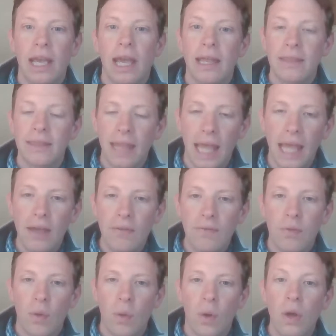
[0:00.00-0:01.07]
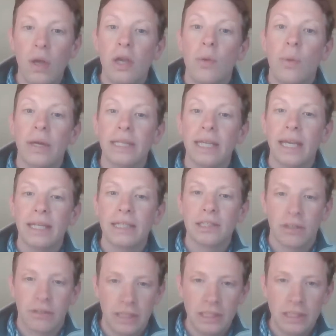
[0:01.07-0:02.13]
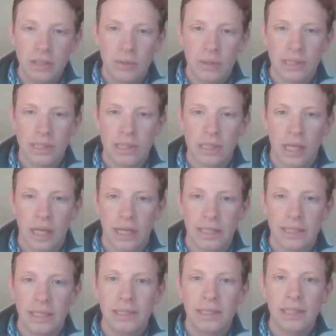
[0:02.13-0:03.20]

And therefore, when they enter into a society,